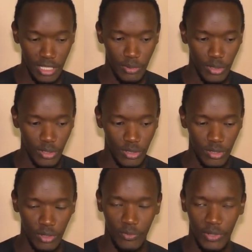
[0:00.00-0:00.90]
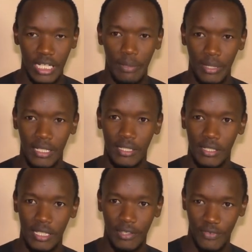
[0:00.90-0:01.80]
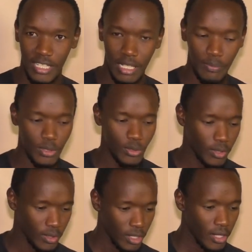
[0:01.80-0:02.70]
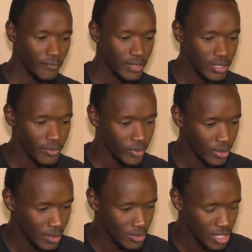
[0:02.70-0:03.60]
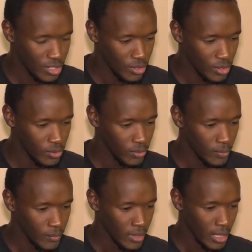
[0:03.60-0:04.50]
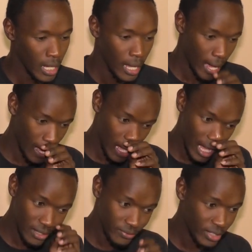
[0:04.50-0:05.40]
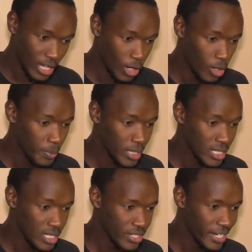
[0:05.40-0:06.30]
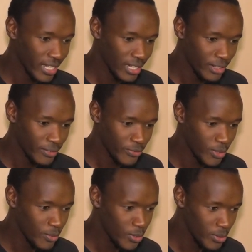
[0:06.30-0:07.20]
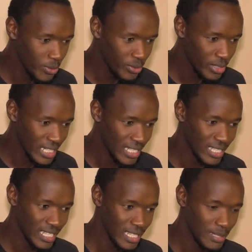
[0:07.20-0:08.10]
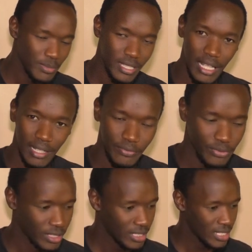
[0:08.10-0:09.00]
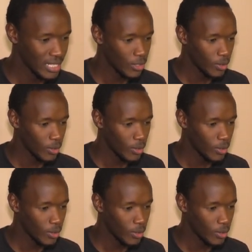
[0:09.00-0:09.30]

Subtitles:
because of what happened in the first episode. First of all, let me just show you. I have a copyright strike from who? Denny-C himself. This is a